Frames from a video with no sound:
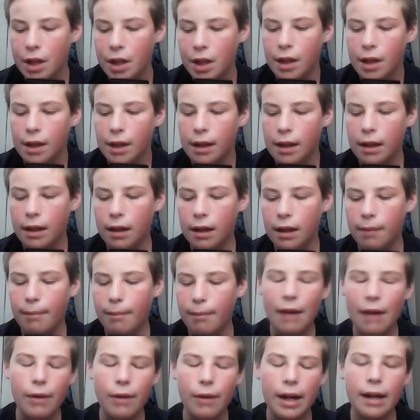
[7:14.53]

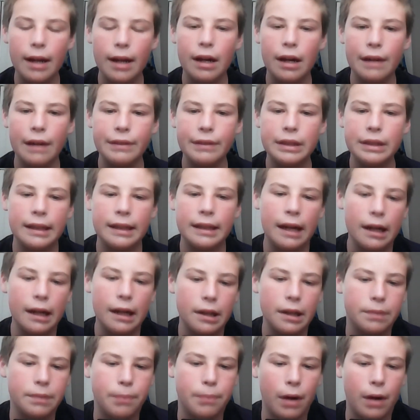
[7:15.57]
Matt Ryan, obviously not in
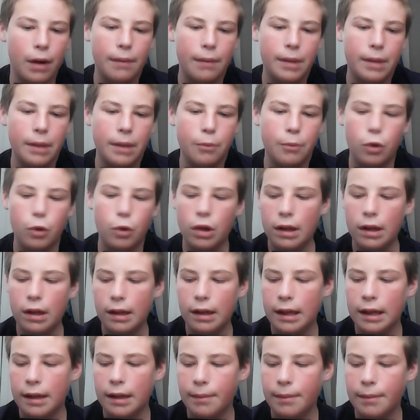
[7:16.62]
his prime anymore.
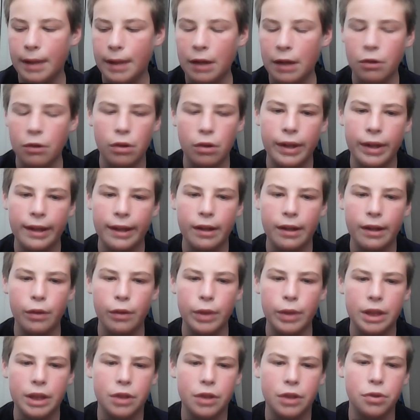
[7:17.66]
I don't really know
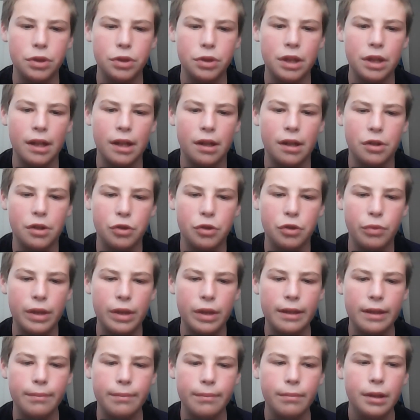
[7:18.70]
what the Colts are going to do with
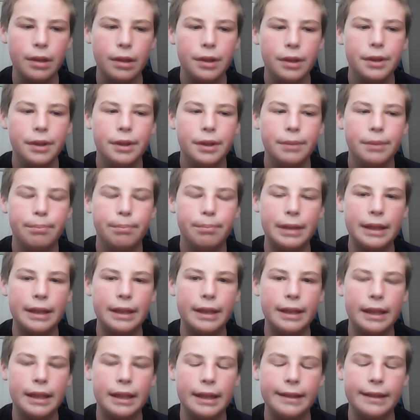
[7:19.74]
him,
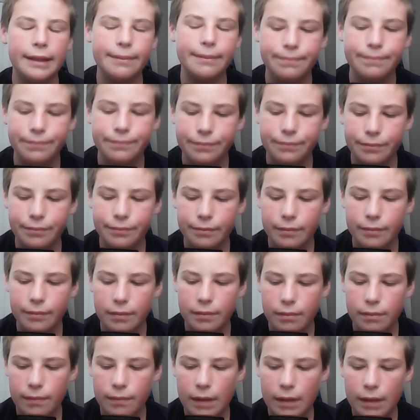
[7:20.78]
but
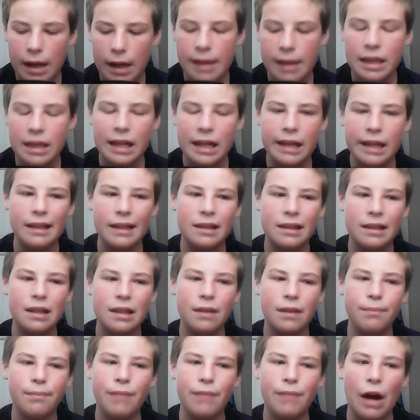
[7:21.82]
I think that
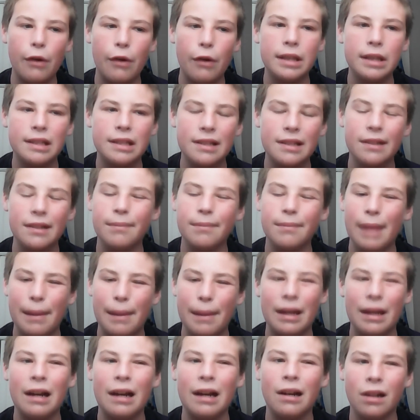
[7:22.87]
the Falcons could have
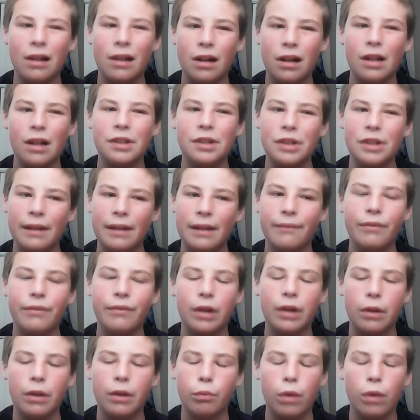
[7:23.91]
maybe hung on to him
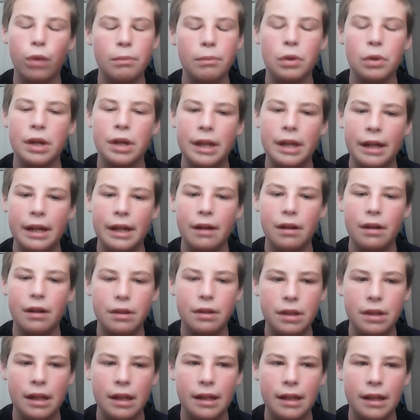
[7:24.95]
for one more
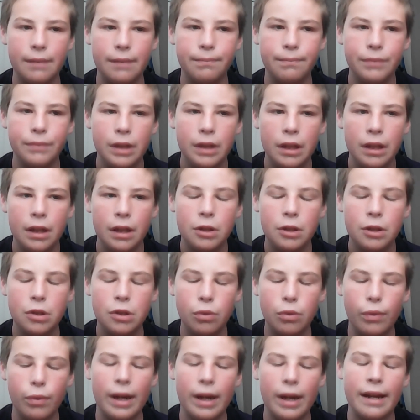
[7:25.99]
year
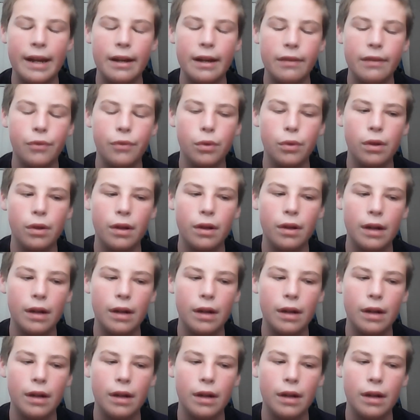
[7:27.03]
to wait for